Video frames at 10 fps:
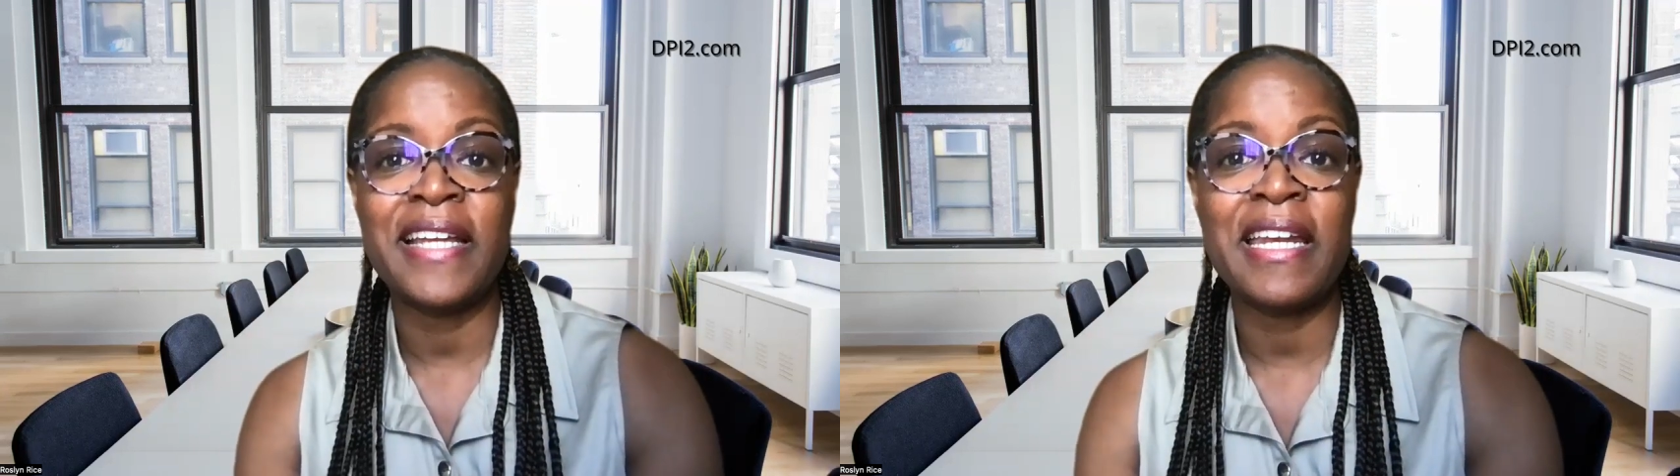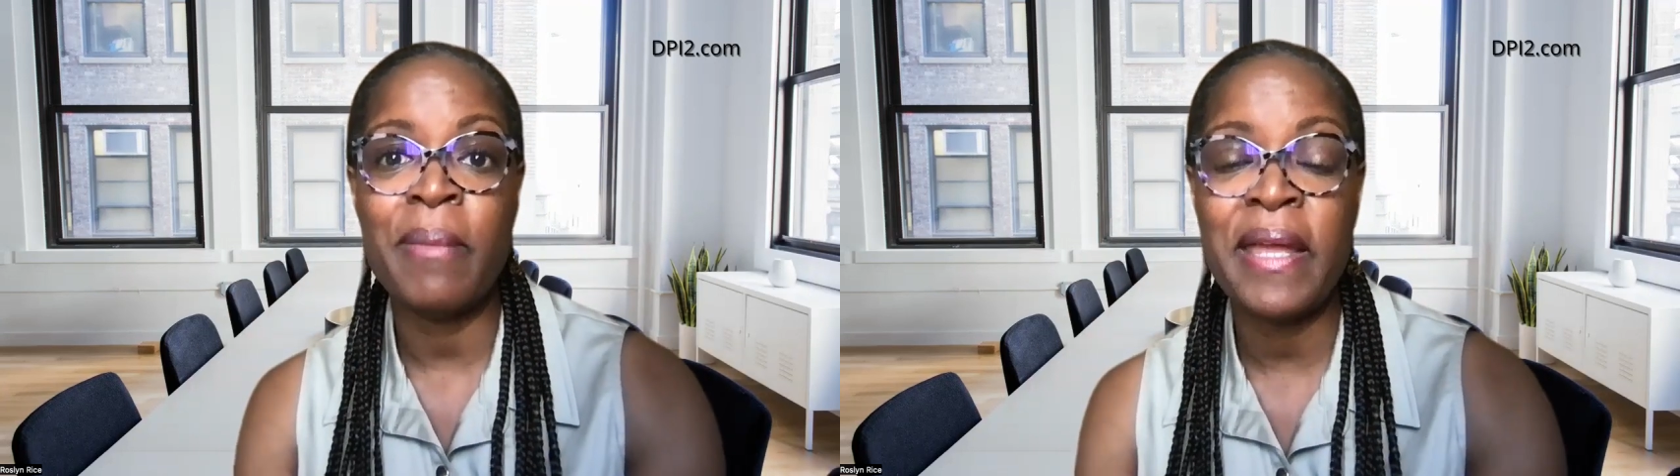
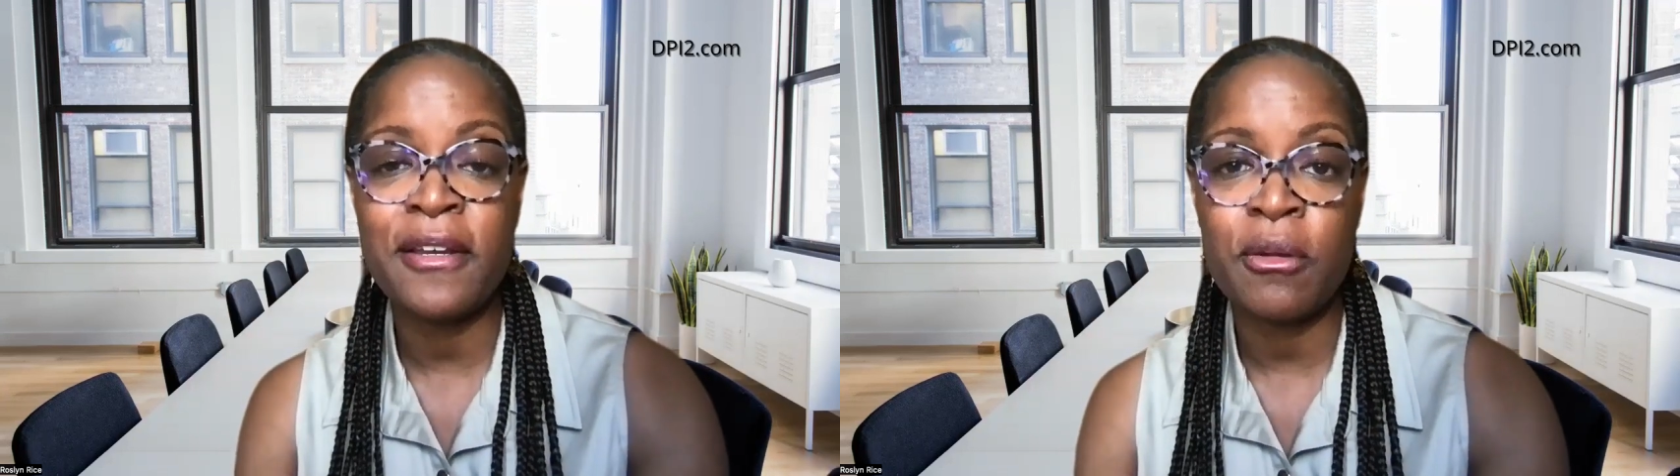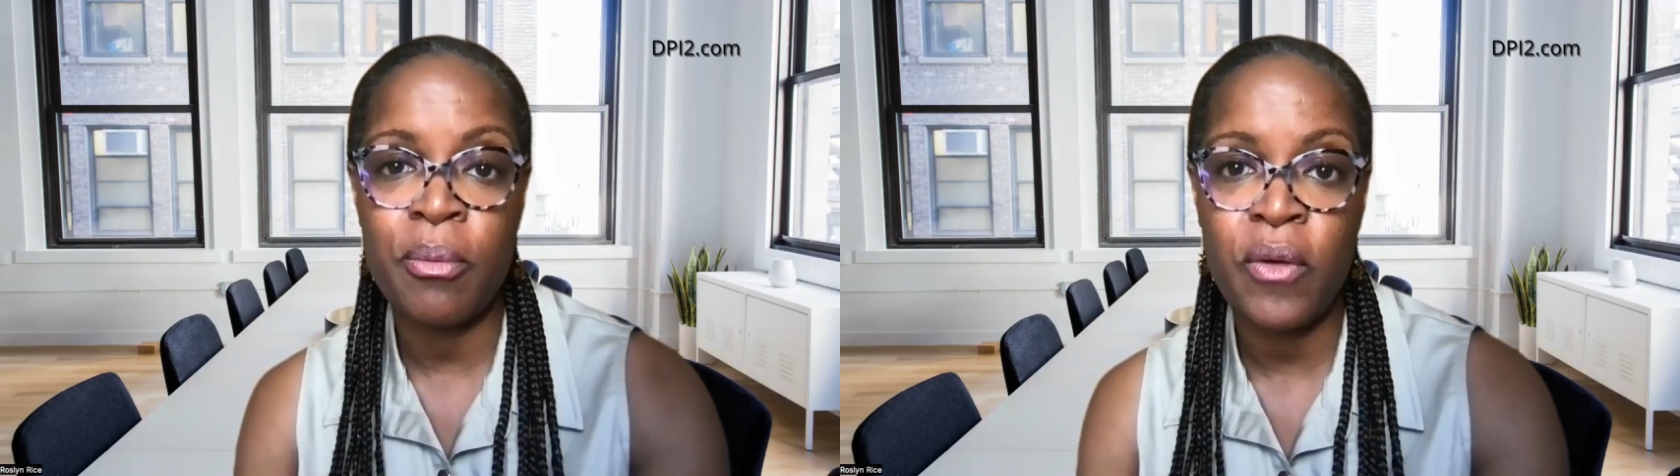Can I make
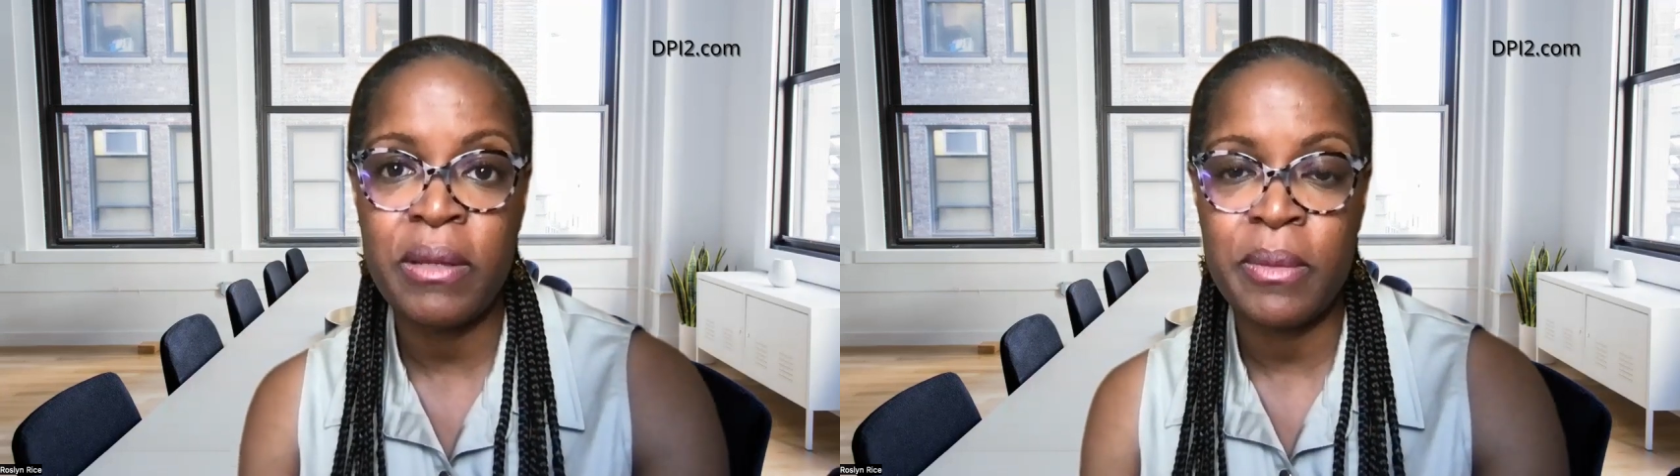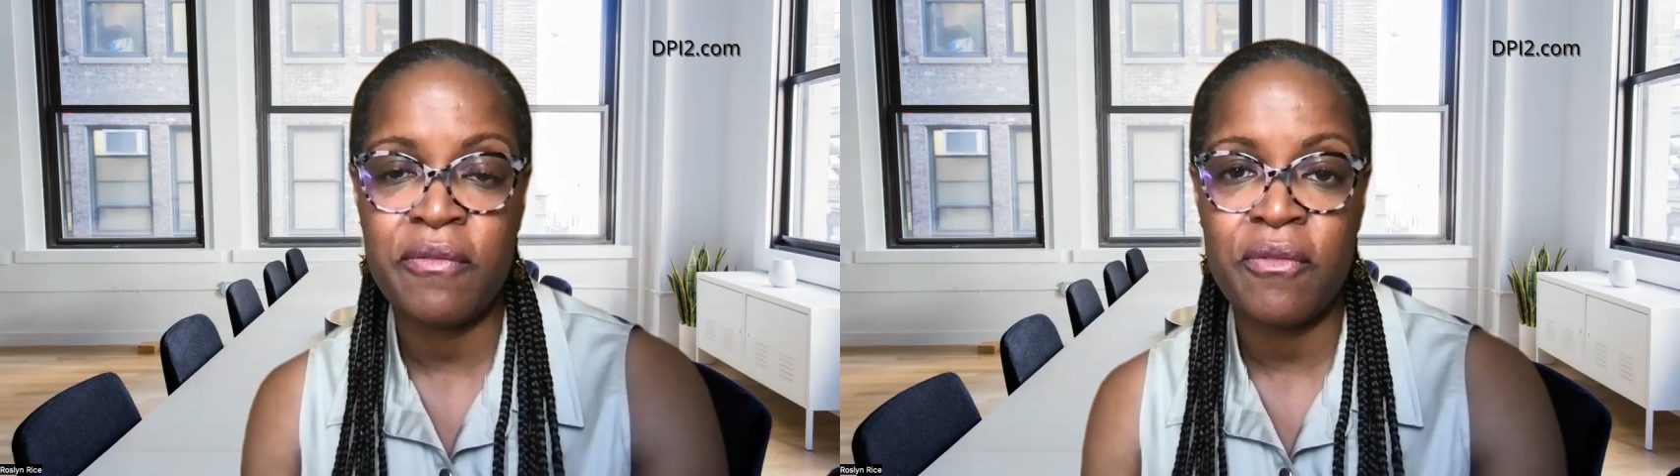an
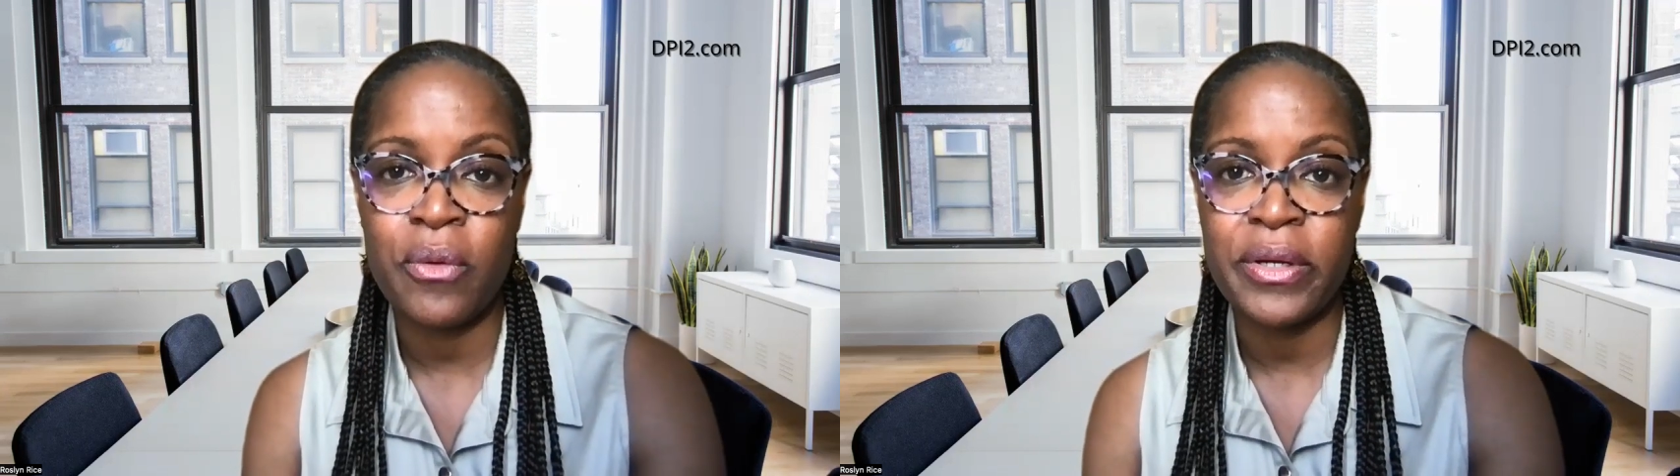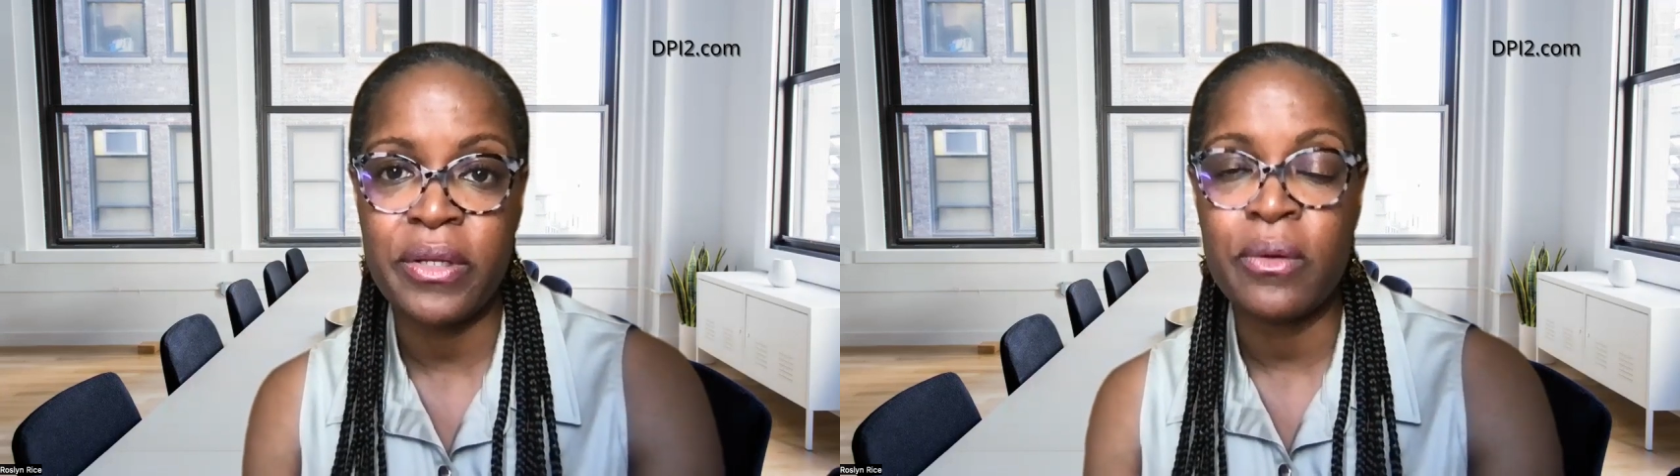appointment
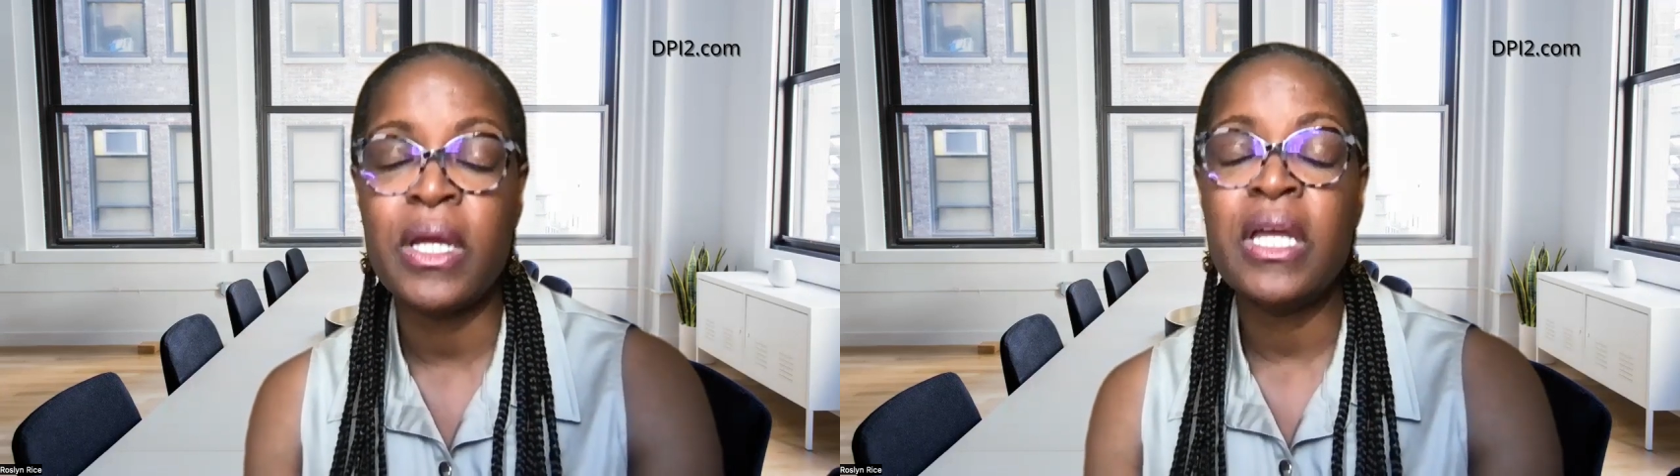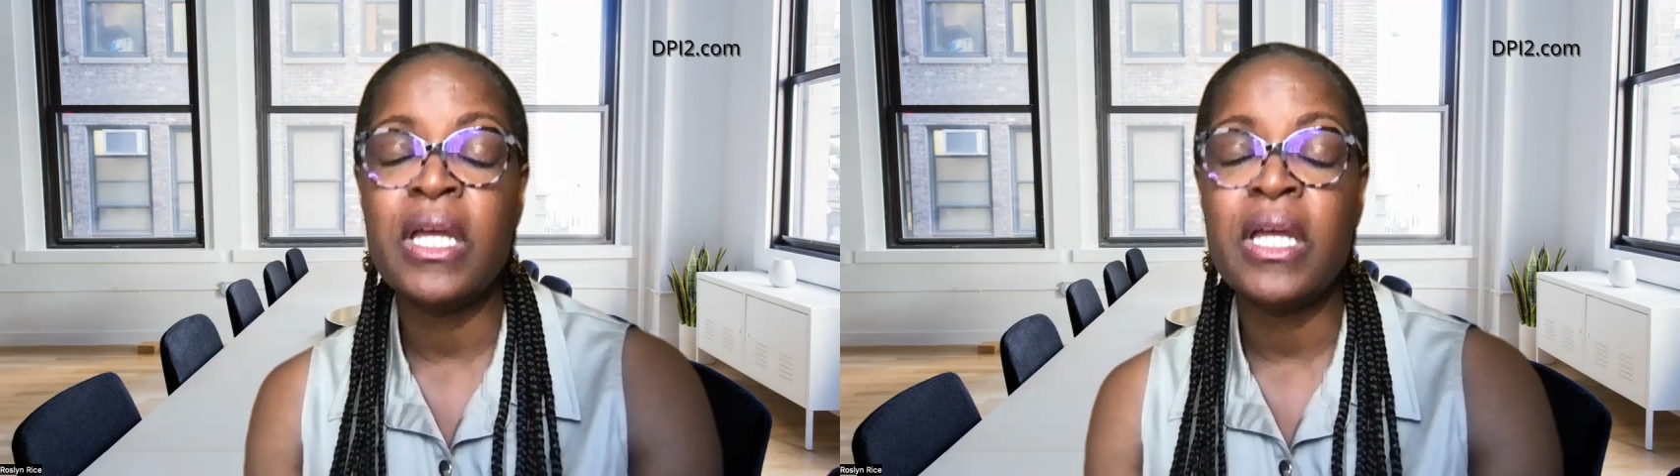for you?